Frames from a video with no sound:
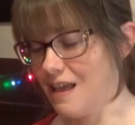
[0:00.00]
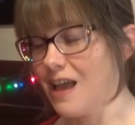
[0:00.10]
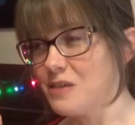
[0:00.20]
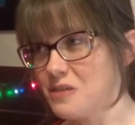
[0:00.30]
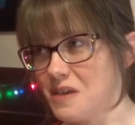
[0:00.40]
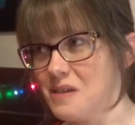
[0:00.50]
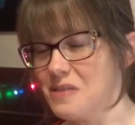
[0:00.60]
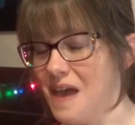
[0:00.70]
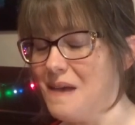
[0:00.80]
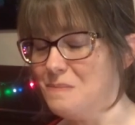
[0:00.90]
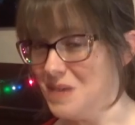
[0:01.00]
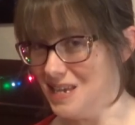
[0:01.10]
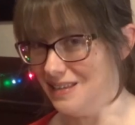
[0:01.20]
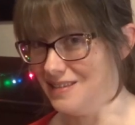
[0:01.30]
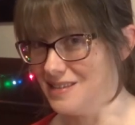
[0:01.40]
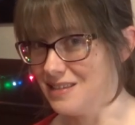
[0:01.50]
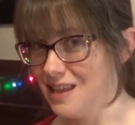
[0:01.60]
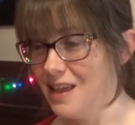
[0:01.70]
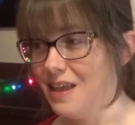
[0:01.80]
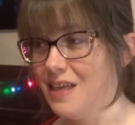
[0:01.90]
I think that means
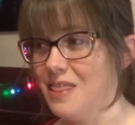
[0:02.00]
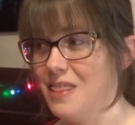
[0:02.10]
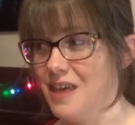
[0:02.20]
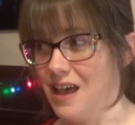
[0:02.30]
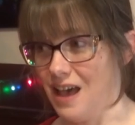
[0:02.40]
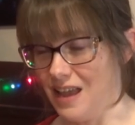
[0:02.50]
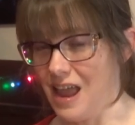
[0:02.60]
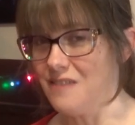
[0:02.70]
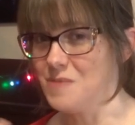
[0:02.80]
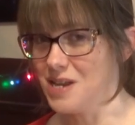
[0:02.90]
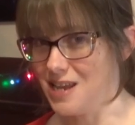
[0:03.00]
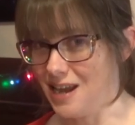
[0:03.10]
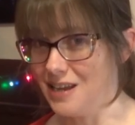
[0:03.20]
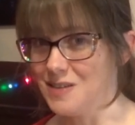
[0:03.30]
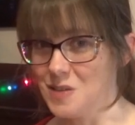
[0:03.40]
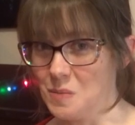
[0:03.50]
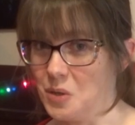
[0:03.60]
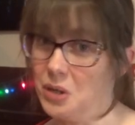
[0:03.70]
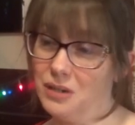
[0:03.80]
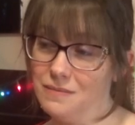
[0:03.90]
that I have been getting some
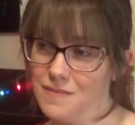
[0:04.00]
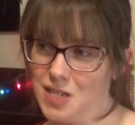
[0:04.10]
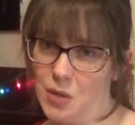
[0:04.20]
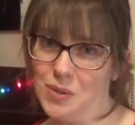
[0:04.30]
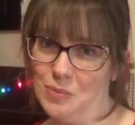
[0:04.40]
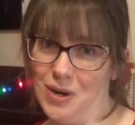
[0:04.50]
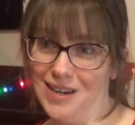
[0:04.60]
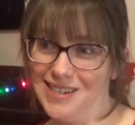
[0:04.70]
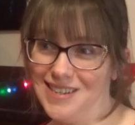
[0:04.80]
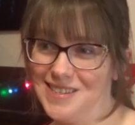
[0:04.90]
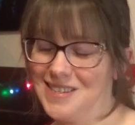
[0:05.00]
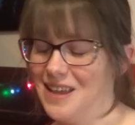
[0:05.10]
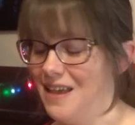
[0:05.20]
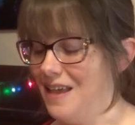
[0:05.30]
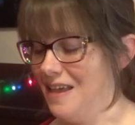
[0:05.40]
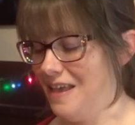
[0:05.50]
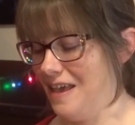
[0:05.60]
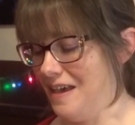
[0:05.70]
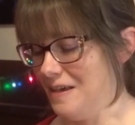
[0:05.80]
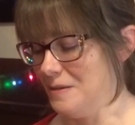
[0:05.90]
good sewing practice.
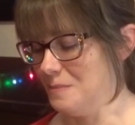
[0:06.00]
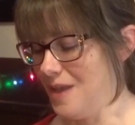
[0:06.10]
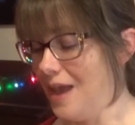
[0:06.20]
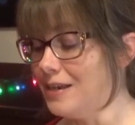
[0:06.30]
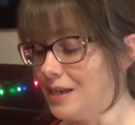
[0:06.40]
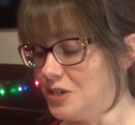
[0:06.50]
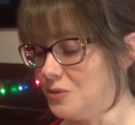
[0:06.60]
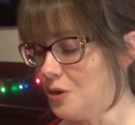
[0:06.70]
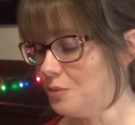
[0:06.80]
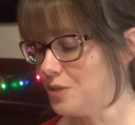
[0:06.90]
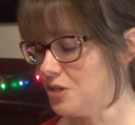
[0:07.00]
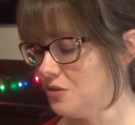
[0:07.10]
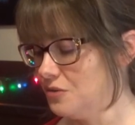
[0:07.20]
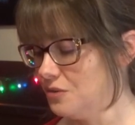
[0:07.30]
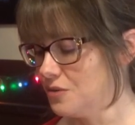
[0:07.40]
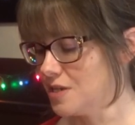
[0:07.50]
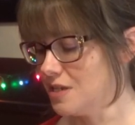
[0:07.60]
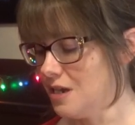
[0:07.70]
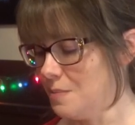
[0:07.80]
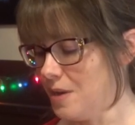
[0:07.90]
Um, and I do hope to
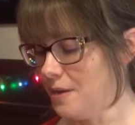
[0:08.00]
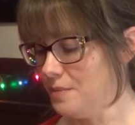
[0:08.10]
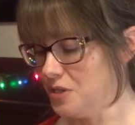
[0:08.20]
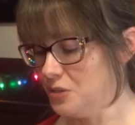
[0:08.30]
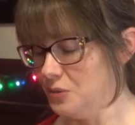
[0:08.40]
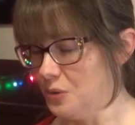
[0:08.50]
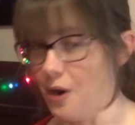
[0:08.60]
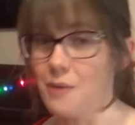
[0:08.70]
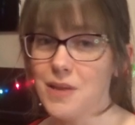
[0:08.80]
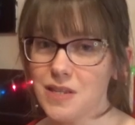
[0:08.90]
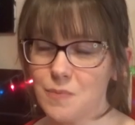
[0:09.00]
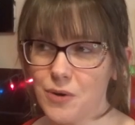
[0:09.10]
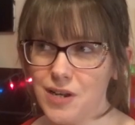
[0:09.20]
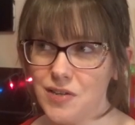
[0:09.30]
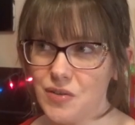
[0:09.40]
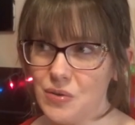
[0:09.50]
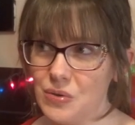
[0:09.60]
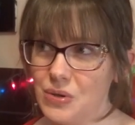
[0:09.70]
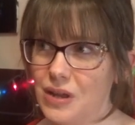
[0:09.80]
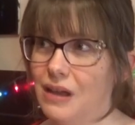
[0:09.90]
step up to garments pretty
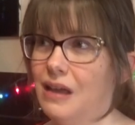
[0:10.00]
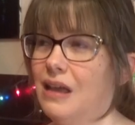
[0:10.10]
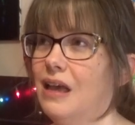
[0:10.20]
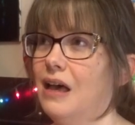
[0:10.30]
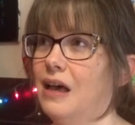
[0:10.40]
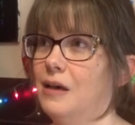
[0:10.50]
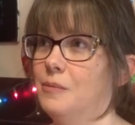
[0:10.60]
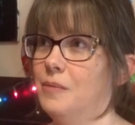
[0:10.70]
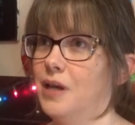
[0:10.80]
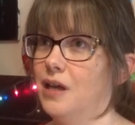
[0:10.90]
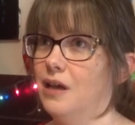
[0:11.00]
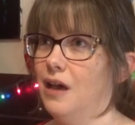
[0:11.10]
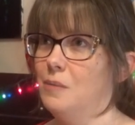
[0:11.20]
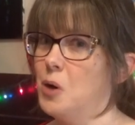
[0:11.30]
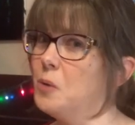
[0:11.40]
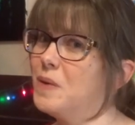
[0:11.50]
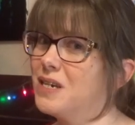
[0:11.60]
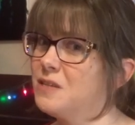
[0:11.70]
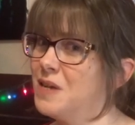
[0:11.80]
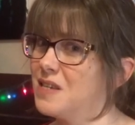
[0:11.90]
soon. Um, I'm
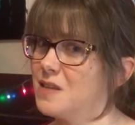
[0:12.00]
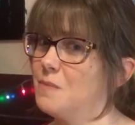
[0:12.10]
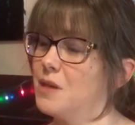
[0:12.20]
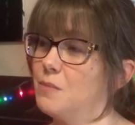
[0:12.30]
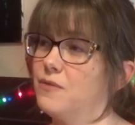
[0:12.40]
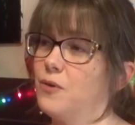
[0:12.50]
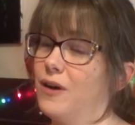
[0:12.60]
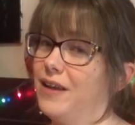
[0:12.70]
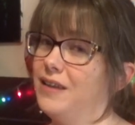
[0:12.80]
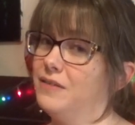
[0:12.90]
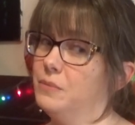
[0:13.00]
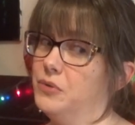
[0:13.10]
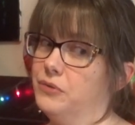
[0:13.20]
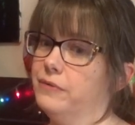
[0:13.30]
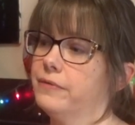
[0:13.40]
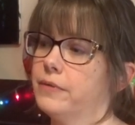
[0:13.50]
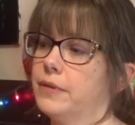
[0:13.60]
hoping to make something before I even move.